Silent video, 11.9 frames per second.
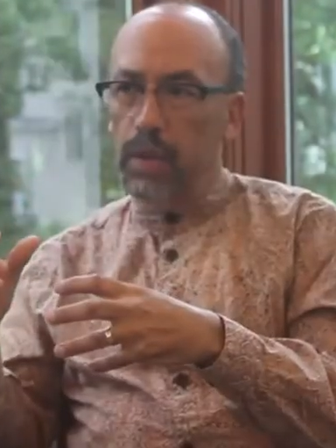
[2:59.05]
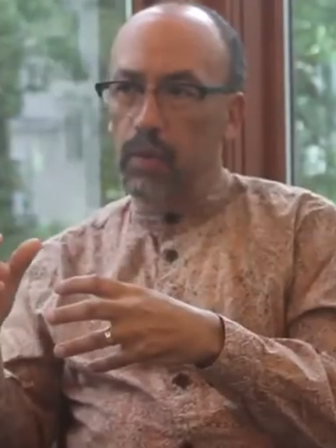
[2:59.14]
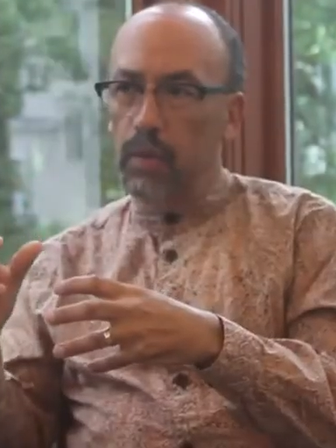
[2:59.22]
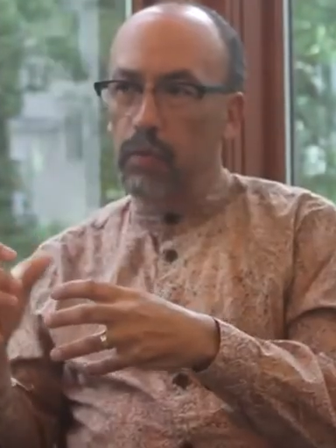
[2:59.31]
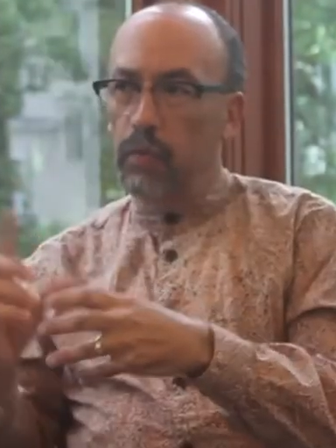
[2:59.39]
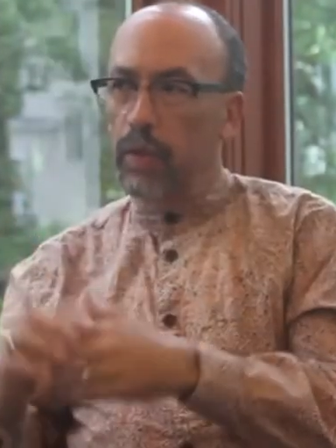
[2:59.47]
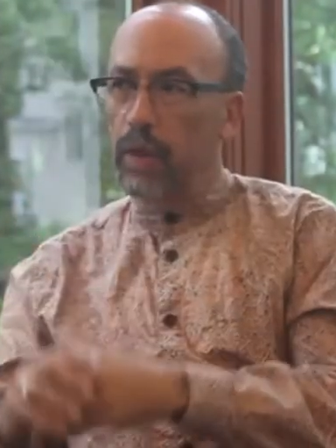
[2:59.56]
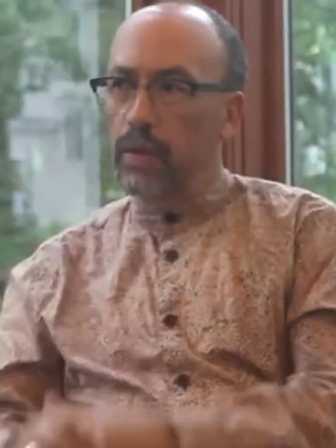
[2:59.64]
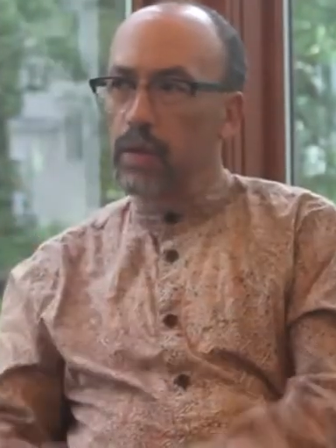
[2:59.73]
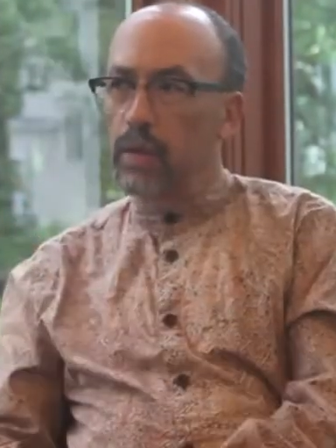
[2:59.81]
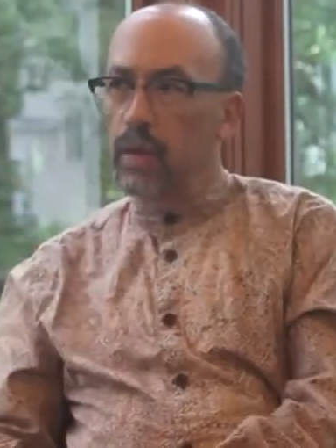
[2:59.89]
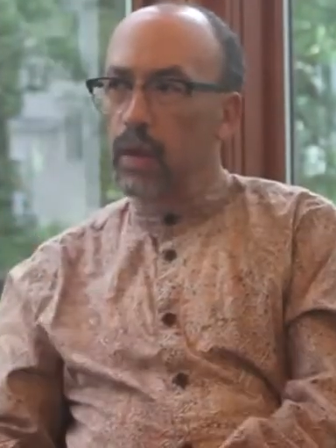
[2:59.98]
that we
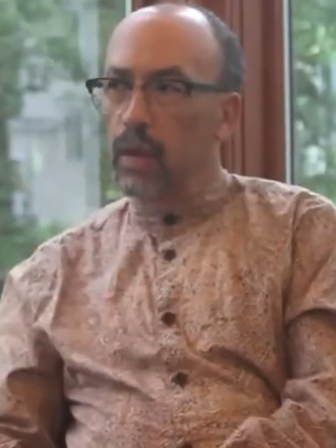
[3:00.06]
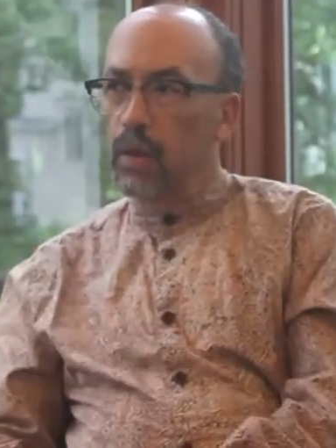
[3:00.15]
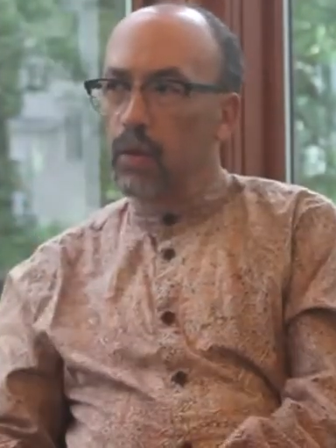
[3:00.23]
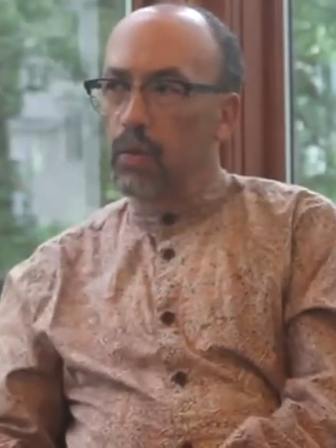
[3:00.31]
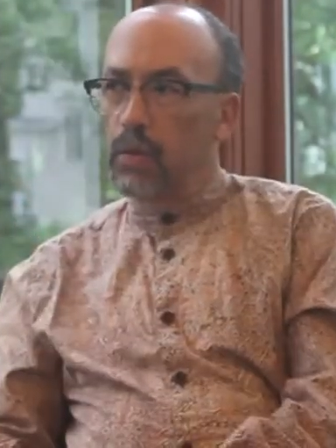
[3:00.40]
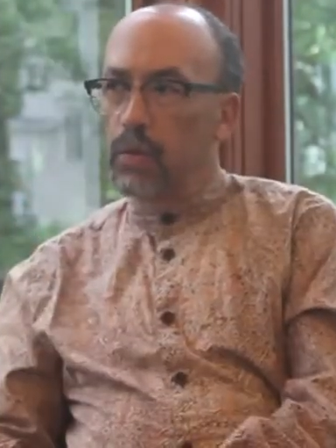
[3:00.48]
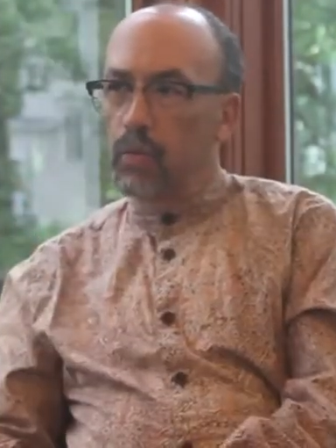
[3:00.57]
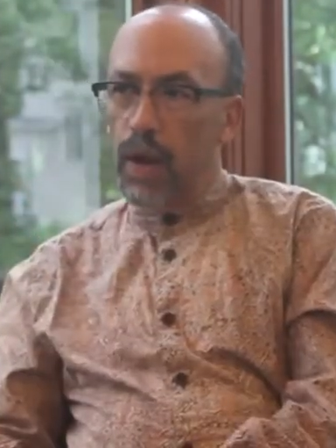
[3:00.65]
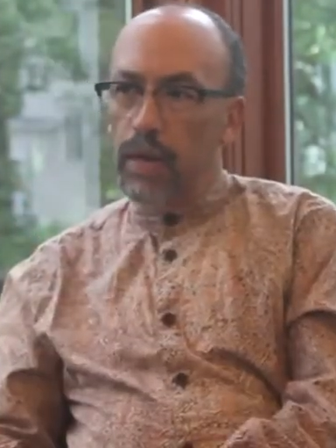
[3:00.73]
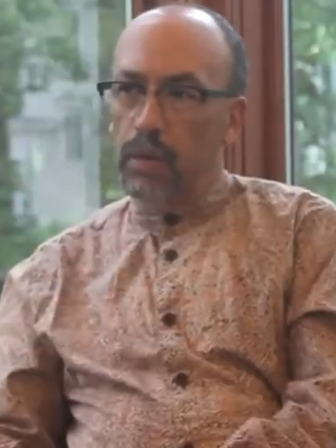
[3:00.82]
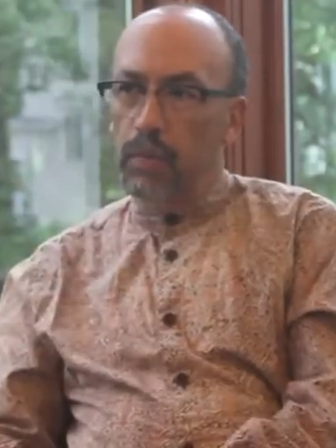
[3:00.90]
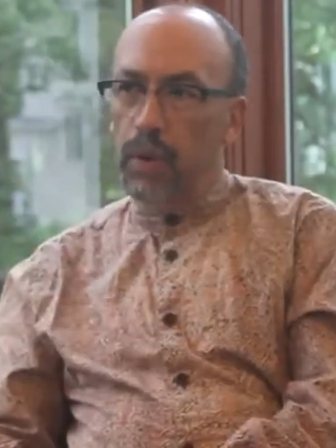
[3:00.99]
faced was the rise of